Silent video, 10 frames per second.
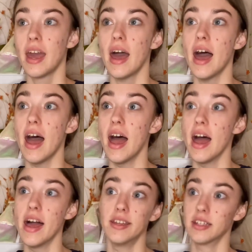
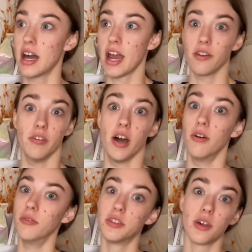And I don't
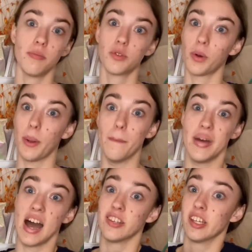know, some sort of
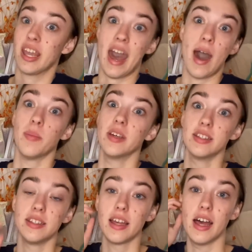magic
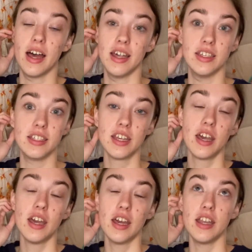happens, and
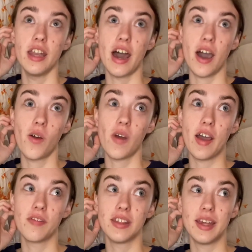now
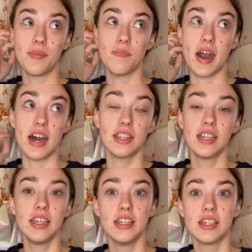everything bad that
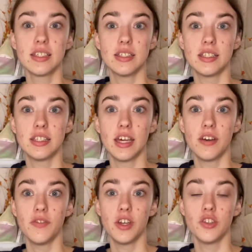he does, instead
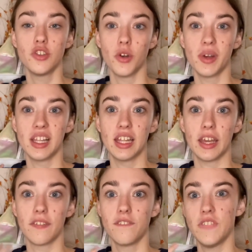of it showing,
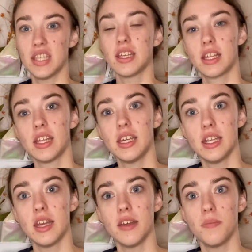like, physically
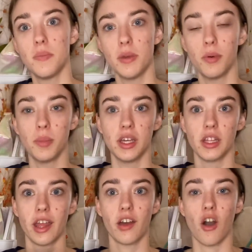and people being,
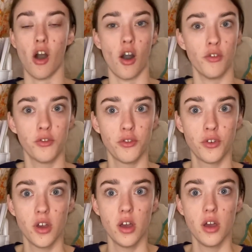like, off
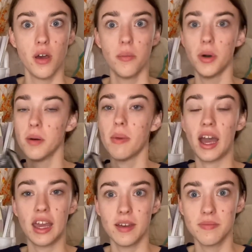put
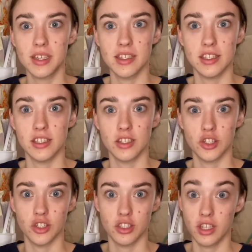by him because he's such
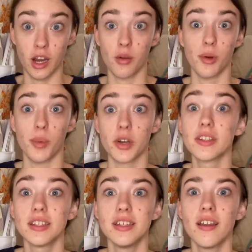a terrible
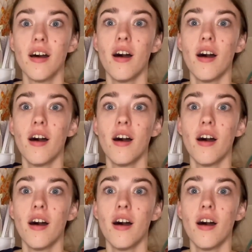person,